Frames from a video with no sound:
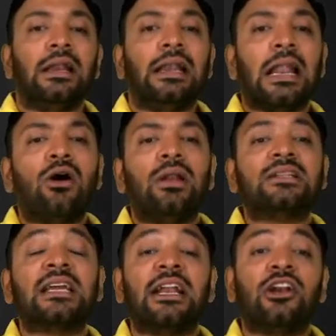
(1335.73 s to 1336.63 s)
Now
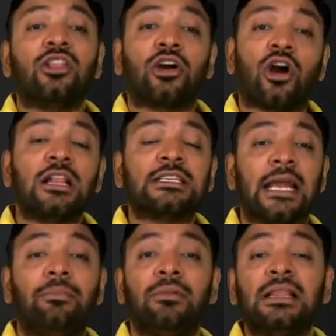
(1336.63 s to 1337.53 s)
let's get into the
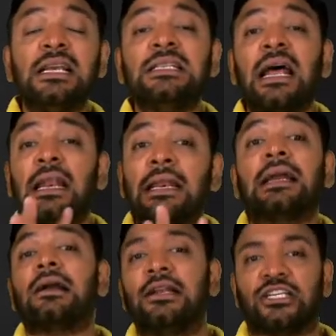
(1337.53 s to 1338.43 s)
concept. These are
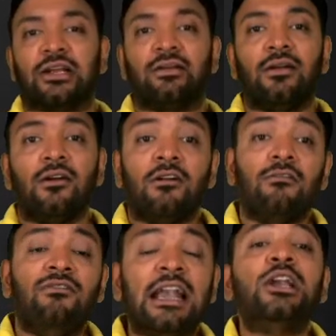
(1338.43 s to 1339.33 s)
recognition.
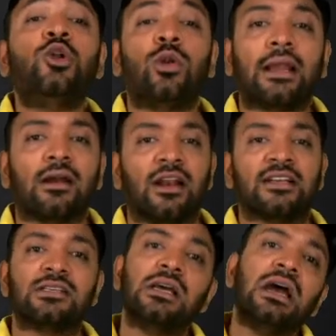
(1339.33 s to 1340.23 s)
When to
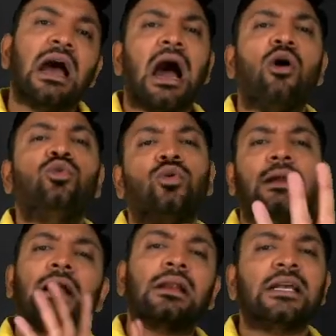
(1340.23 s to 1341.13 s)
recognize. How to
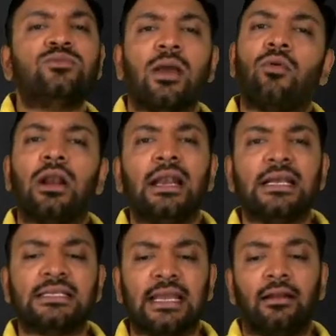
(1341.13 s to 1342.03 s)
recognize we have
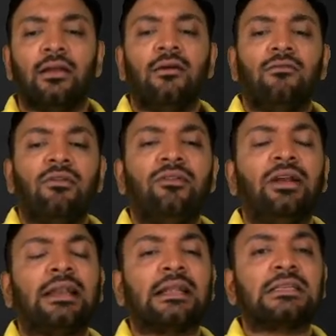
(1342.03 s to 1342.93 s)
already seen. When
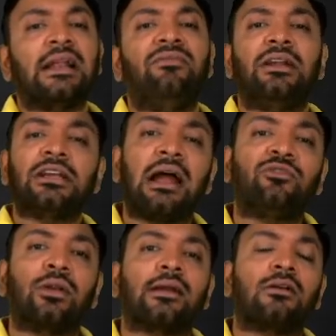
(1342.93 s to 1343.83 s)
we said we have
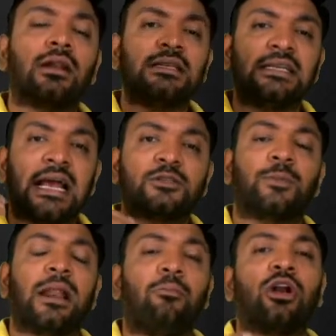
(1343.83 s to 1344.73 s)
to recognize it as
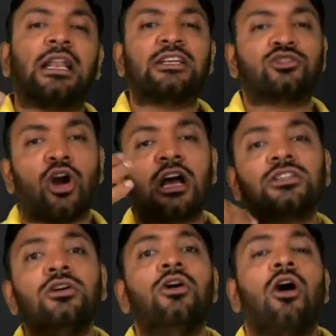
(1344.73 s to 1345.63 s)
per amortized
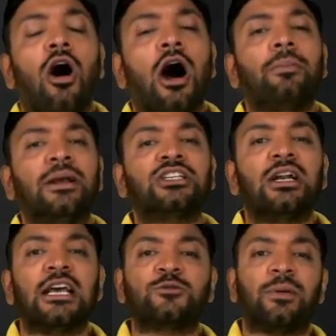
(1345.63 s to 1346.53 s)
cost or
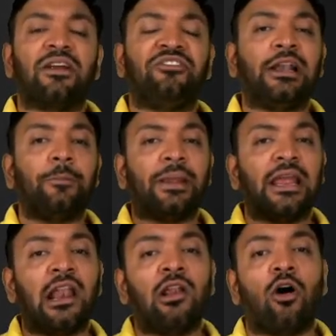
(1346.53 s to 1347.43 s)
measured as per
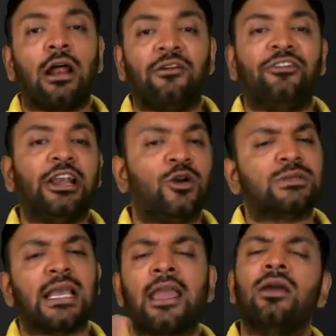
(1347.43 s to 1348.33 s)
FVTPL or
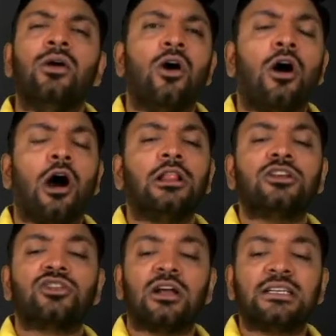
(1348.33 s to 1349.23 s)
FVTOCI. All
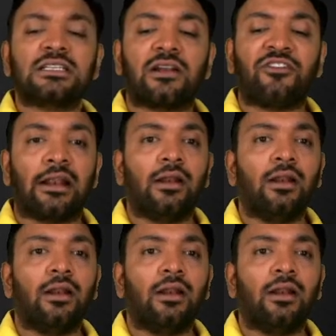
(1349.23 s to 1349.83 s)
those logics are fine.